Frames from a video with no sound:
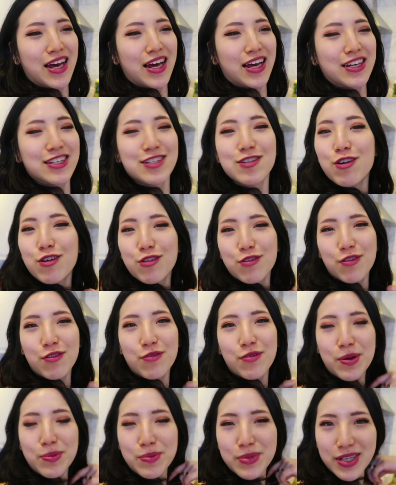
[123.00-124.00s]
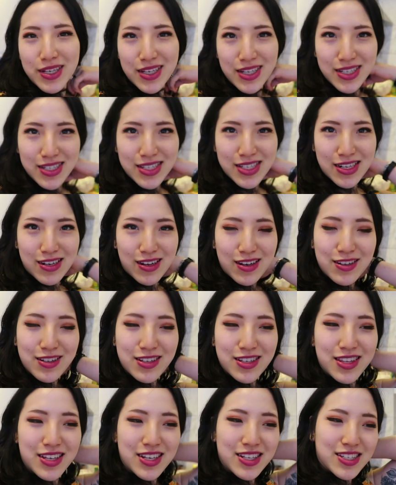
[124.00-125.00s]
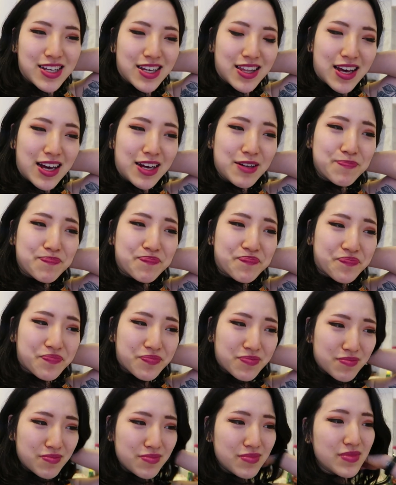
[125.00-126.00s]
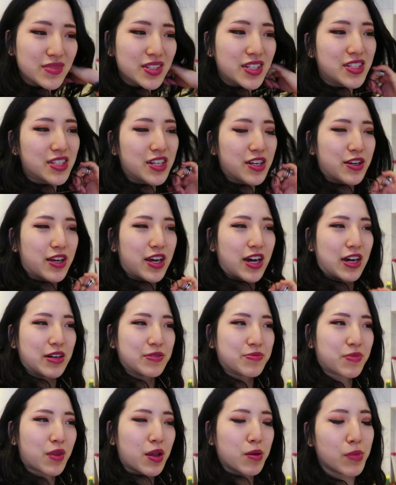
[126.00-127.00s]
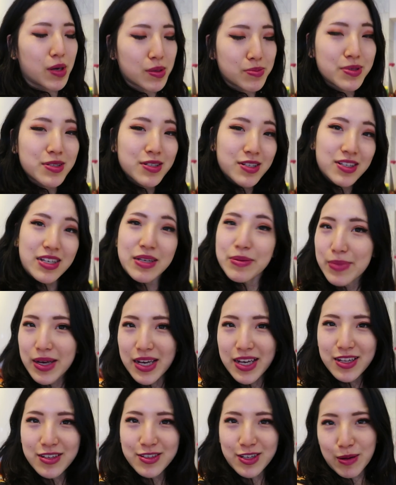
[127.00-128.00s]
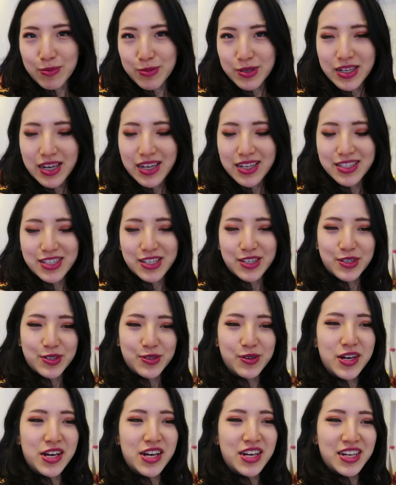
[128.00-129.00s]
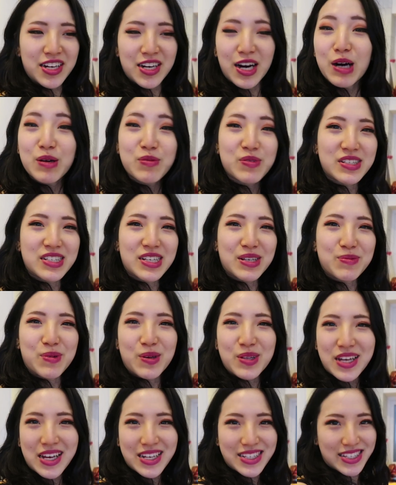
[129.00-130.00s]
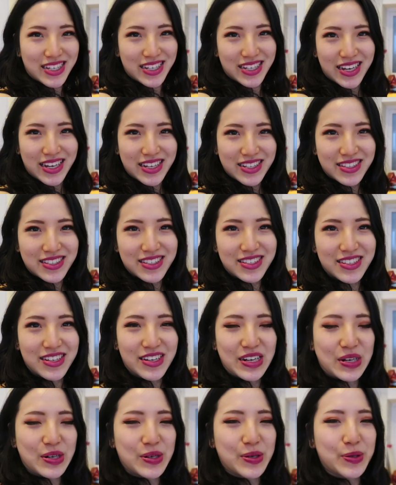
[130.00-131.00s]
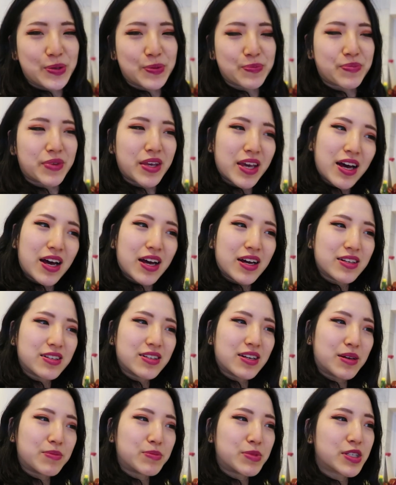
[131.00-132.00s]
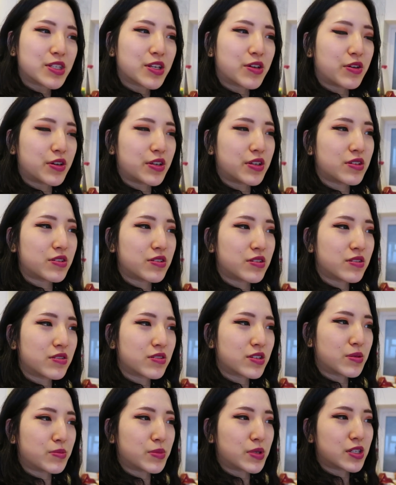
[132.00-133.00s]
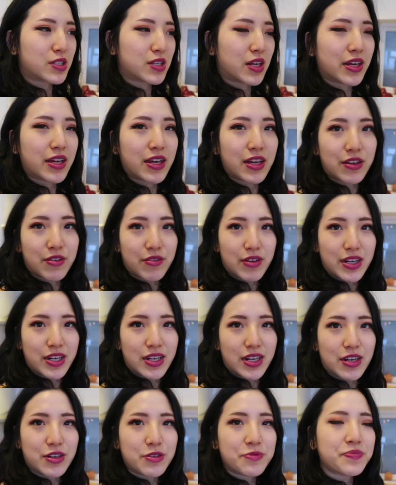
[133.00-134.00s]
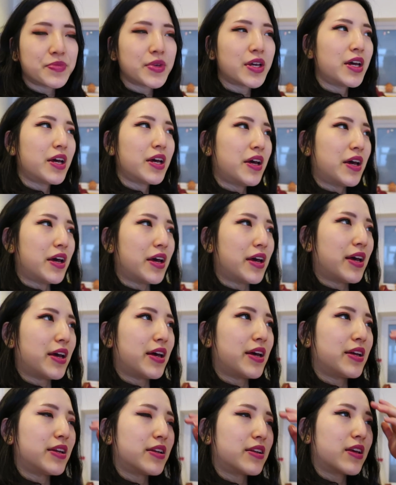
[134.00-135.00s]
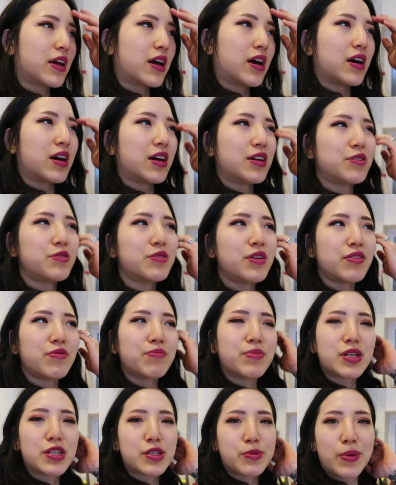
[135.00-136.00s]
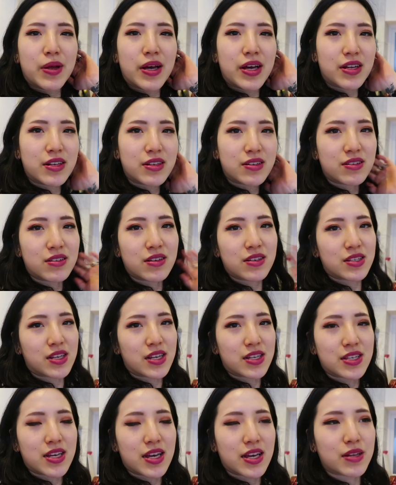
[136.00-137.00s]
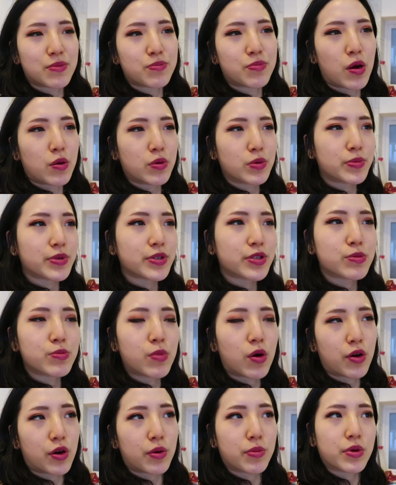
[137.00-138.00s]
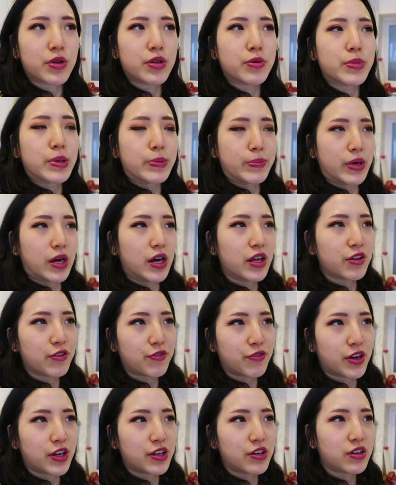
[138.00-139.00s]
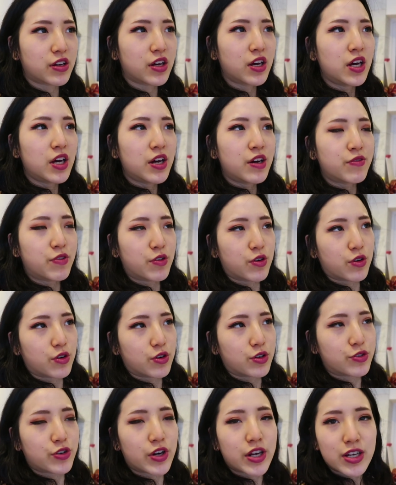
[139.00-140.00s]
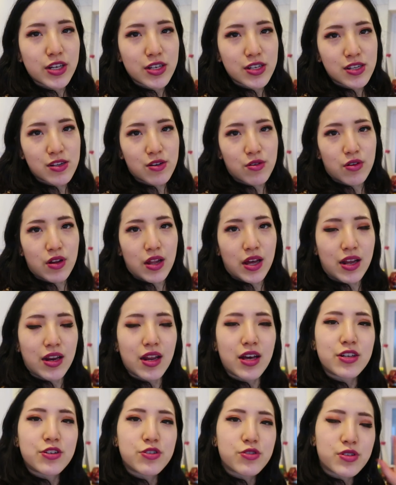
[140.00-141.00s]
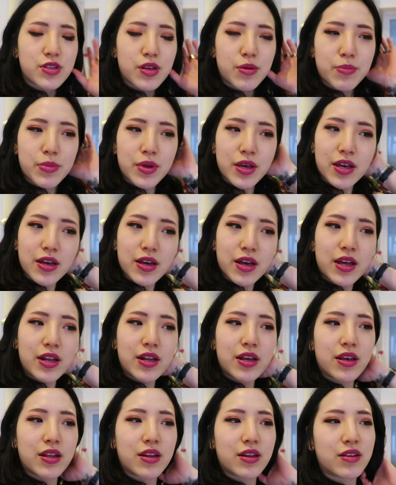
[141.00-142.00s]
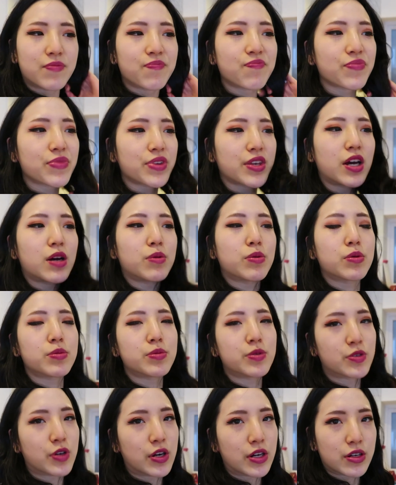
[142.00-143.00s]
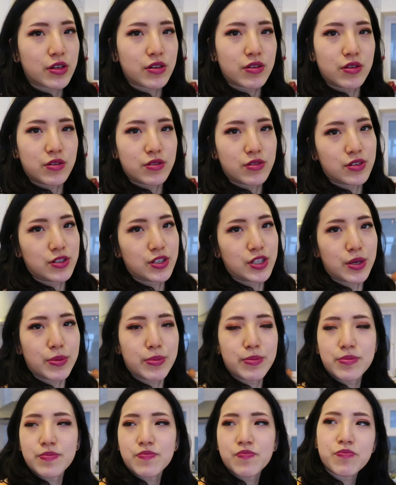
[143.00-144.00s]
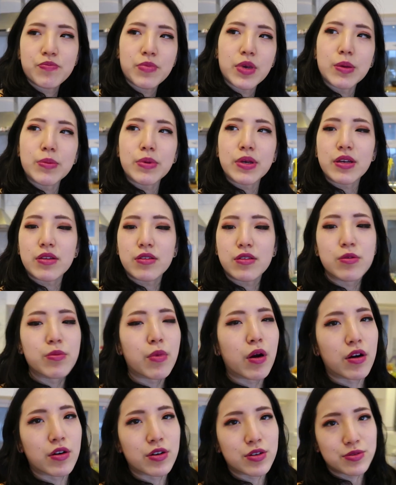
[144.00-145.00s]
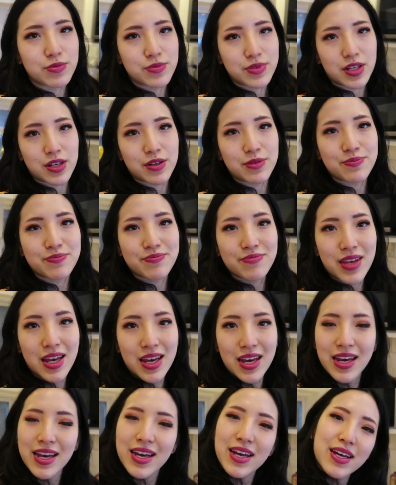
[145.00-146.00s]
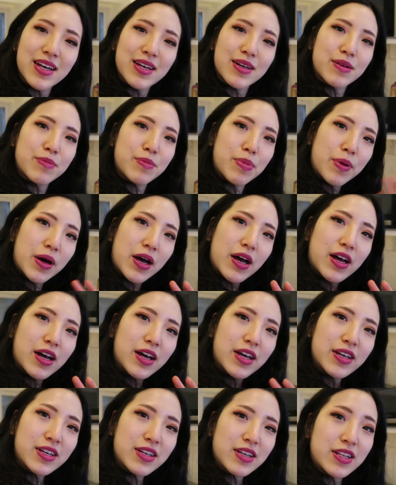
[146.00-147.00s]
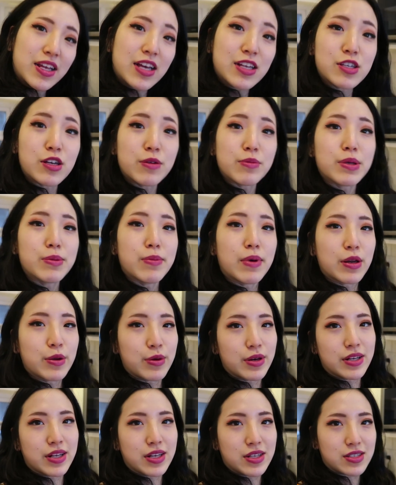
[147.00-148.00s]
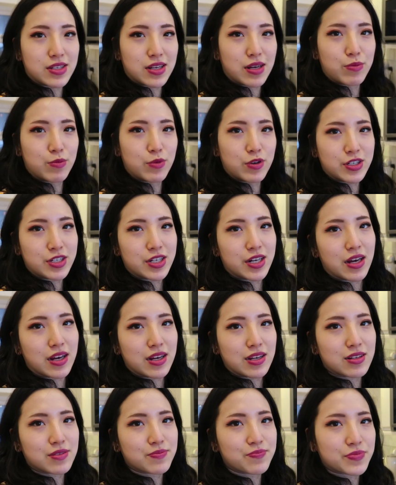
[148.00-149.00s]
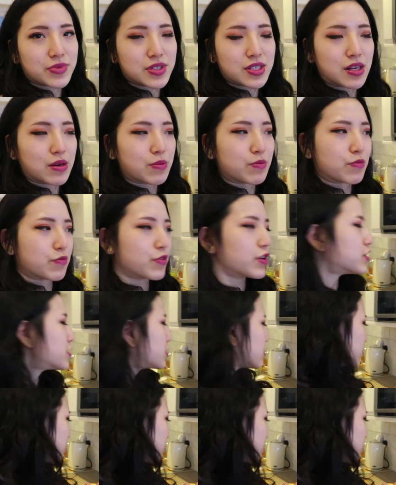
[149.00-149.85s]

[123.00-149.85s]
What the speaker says: like sore throat remedies and all the things like that. So yeah, but I'm still gonna eat my Halo Top tonight, so obviously I'm not that sick yet. So yeah, I'm just getting ready now, and yeah, I don't have much planned. As I said, probably tomorrow I'm gonna meet my other friend for drinks or like lunch or something, and then you know, probably try and go to the gym maybe tomorrow. So bye. That's not me, by the way. That's I'm watching like some French